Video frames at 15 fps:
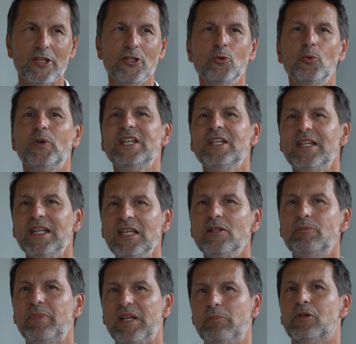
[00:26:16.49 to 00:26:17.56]
we
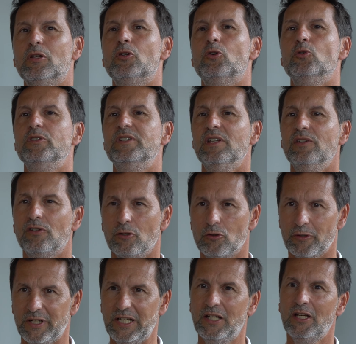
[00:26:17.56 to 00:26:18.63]
need people who
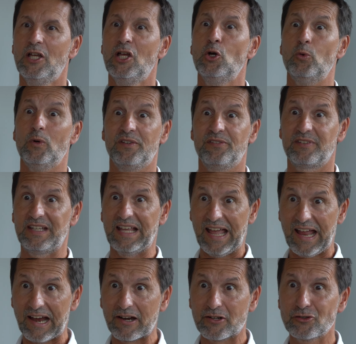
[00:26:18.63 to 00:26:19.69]
disagree, who are
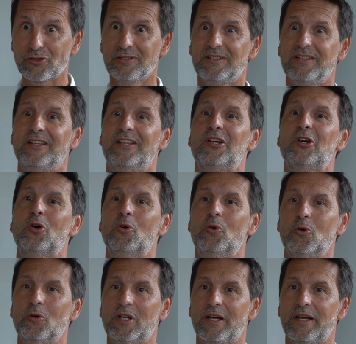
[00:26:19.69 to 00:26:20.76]
scared,
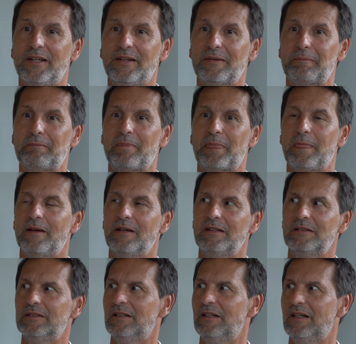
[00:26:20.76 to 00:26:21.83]
who are like,
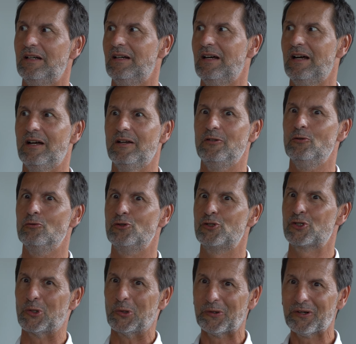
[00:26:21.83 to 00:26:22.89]
are you
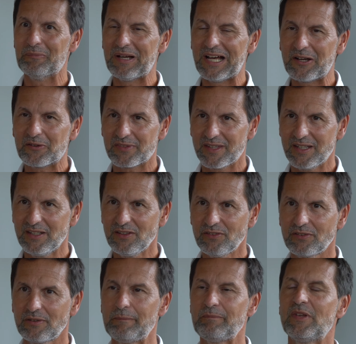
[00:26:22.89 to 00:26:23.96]
sure about
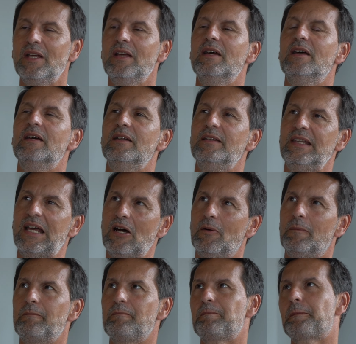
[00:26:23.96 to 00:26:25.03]
this?
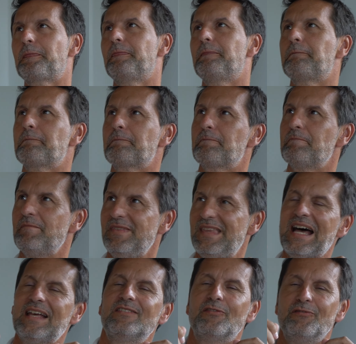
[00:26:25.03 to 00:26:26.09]
Now,
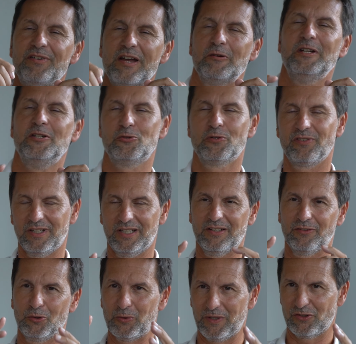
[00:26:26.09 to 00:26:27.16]
that's very interesting
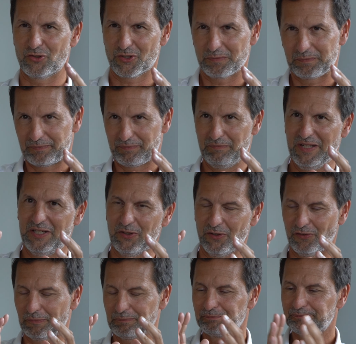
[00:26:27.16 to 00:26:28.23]
as a question,
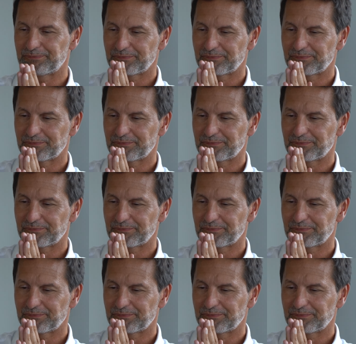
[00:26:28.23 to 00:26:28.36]
because